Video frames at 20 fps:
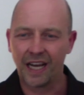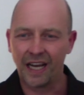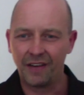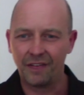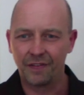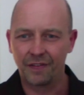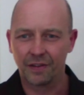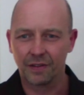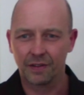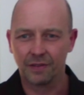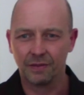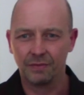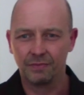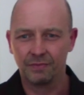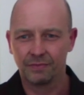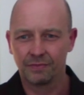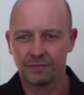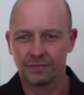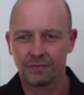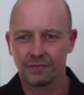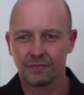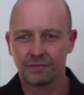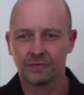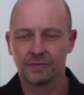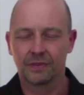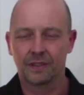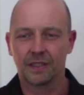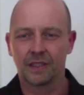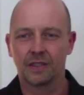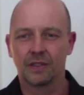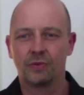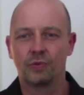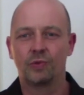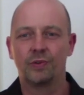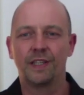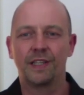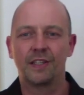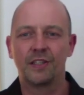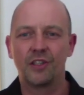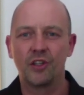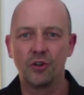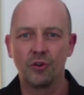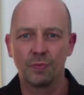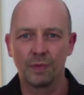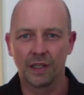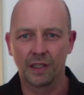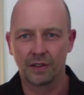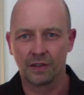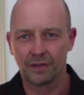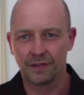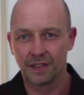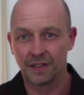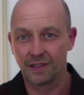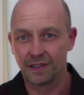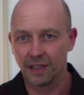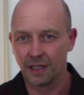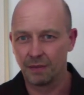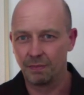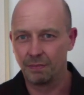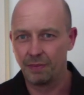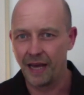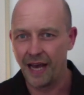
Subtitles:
after the resuming of the same